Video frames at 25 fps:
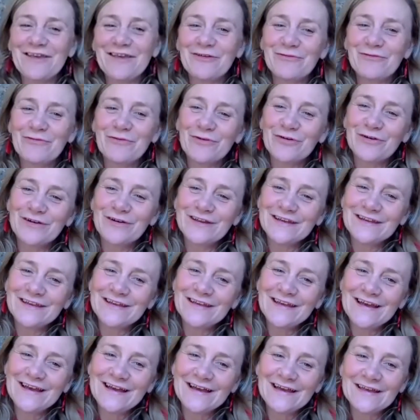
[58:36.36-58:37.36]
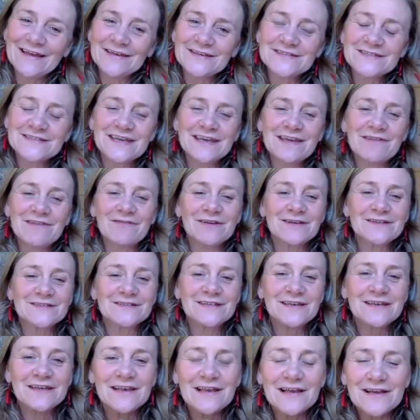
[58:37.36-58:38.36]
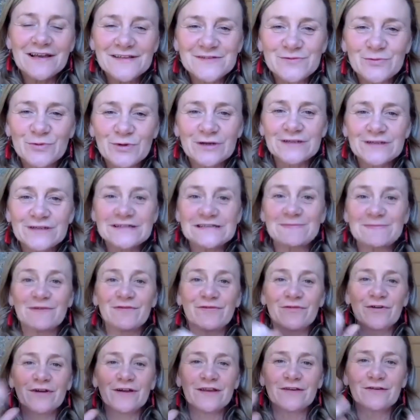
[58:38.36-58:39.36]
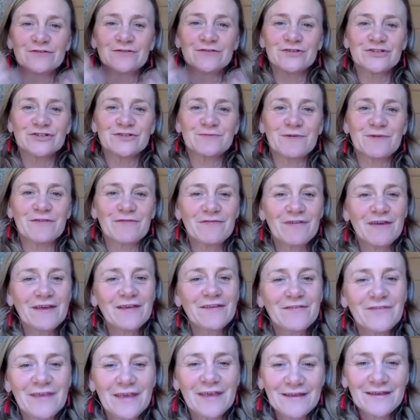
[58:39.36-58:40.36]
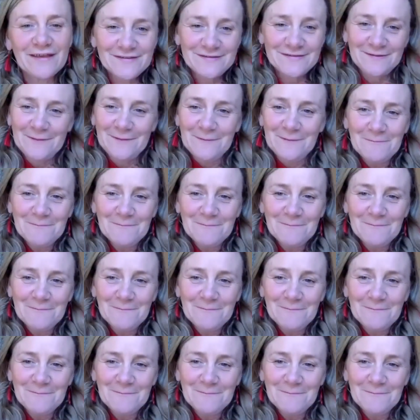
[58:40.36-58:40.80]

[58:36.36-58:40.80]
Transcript: you, Ruairi. Right. And David, any last words before I don't touch my face? Yes.